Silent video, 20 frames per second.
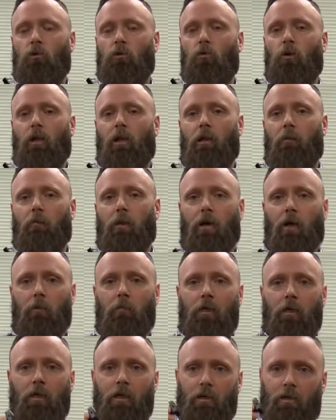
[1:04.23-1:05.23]
20 on the
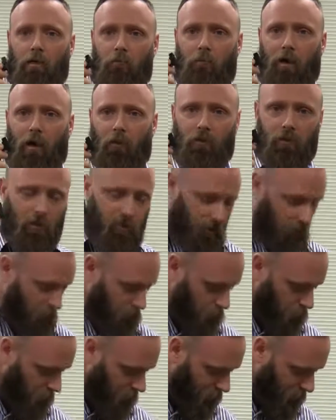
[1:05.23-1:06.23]
bottom to mount these
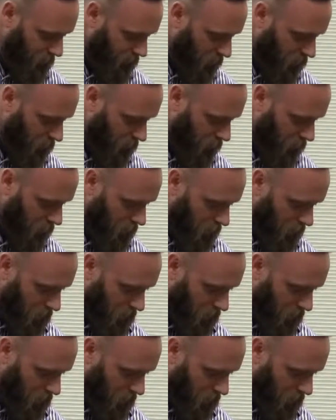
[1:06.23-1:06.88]
up to wherever you're going.